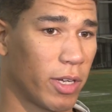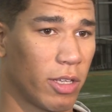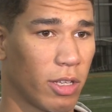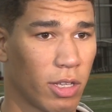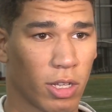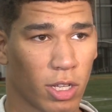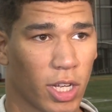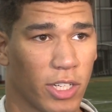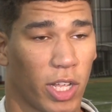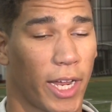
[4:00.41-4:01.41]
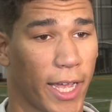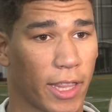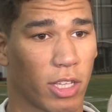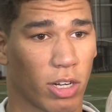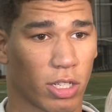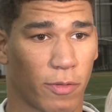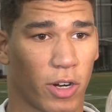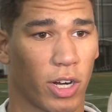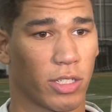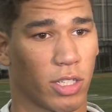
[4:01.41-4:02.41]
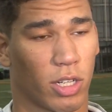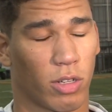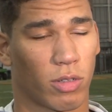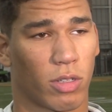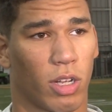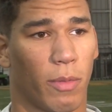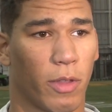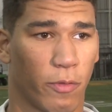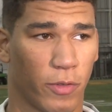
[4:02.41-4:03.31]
but until I got there, as far as, you know, on the